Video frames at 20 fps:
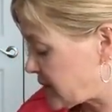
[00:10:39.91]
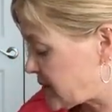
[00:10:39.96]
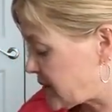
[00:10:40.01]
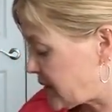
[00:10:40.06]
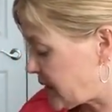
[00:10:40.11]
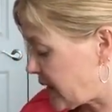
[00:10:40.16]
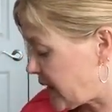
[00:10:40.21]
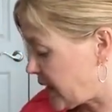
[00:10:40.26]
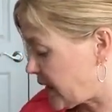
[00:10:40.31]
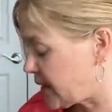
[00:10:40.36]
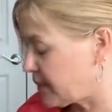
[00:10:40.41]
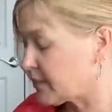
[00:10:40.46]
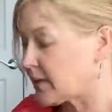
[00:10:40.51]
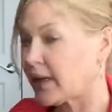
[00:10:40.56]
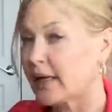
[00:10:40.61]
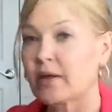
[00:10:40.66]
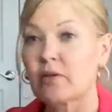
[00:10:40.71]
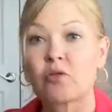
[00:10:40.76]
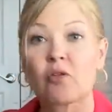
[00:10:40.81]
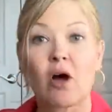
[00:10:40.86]
Today,
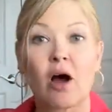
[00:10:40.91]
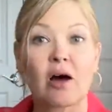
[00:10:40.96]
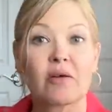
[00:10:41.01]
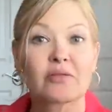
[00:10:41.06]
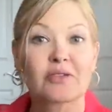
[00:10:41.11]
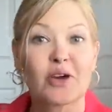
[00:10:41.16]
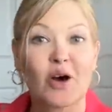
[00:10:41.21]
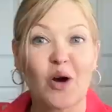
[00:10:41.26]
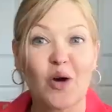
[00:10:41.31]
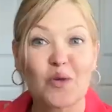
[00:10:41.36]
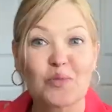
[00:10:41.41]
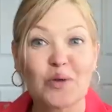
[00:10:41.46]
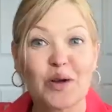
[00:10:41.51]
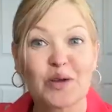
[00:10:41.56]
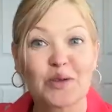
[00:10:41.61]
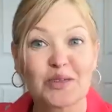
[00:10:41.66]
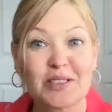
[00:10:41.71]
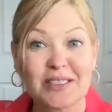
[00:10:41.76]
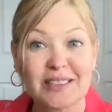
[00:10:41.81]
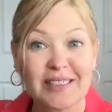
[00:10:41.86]
my loft haul
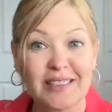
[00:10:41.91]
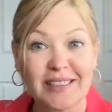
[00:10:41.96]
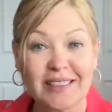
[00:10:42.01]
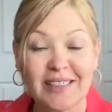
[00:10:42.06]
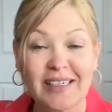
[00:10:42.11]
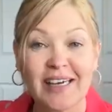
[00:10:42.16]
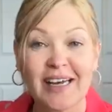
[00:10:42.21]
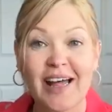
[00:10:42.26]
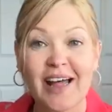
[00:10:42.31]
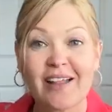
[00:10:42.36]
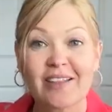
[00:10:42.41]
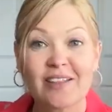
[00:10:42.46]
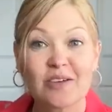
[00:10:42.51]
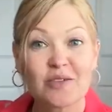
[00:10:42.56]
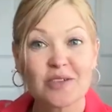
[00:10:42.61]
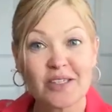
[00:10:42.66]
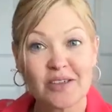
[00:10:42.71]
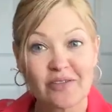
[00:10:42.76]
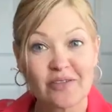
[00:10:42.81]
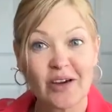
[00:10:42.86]
posted. It
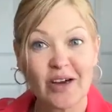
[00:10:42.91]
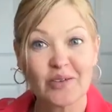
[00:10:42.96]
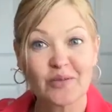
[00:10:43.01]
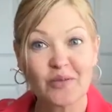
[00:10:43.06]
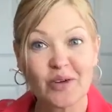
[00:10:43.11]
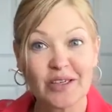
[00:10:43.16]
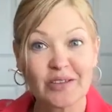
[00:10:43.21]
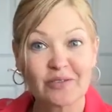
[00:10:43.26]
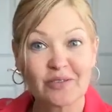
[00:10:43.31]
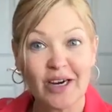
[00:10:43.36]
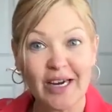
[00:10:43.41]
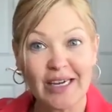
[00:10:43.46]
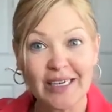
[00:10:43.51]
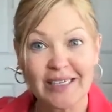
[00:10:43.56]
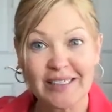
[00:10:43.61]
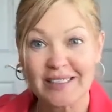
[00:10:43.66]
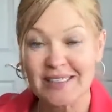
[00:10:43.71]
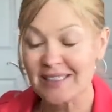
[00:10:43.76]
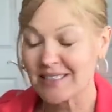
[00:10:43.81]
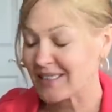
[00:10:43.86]
was a fun one,
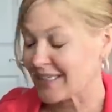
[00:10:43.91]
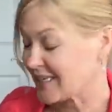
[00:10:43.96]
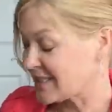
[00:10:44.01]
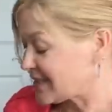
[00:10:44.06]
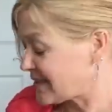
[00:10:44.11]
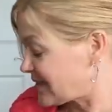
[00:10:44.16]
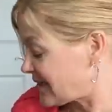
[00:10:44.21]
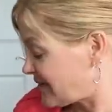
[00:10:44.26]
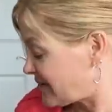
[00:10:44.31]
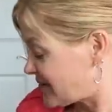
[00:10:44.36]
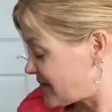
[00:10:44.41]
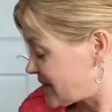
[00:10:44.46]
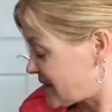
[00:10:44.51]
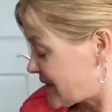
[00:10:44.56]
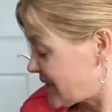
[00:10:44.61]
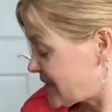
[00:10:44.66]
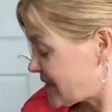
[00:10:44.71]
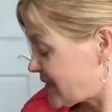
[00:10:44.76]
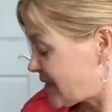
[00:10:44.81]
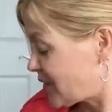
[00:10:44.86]
right? I loved
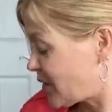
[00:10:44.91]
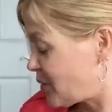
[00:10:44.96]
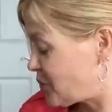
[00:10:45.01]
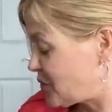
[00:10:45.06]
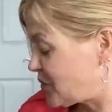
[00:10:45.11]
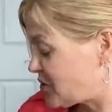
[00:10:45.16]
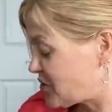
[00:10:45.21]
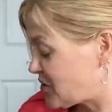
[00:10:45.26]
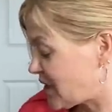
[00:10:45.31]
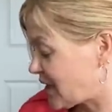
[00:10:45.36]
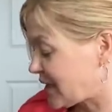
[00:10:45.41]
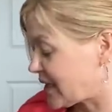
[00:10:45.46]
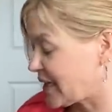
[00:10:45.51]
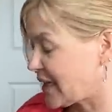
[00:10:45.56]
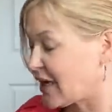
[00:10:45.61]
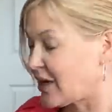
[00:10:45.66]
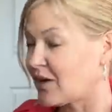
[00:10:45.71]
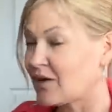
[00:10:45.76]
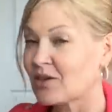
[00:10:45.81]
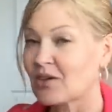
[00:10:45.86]
it. I hope you check it
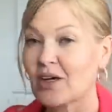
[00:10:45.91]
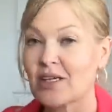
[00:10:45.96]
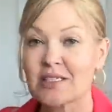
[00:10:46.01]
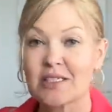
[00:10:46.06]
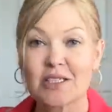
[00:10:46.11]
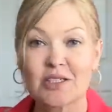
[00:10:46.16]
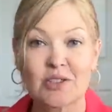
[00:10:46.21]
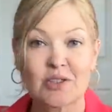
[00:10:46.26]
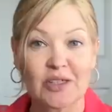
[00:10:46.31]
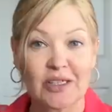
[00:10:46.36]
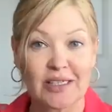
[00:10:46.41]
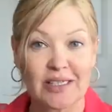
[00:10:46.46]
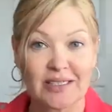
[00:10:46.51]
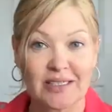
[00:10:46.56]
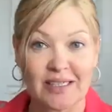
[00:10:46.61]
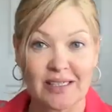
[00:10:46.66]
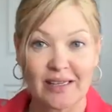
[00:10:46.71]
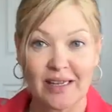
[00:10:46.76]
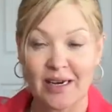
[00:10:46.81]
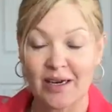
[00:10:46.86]
out. Lots of goodies
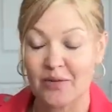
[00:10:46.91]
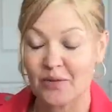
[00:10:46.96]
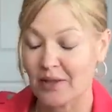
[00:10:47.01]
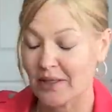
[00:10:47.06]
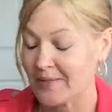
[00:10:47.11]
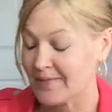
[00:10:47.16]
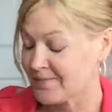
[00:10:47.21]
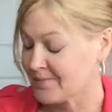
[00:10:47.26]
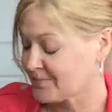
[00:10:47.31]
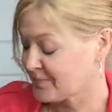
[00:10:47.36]
in that one.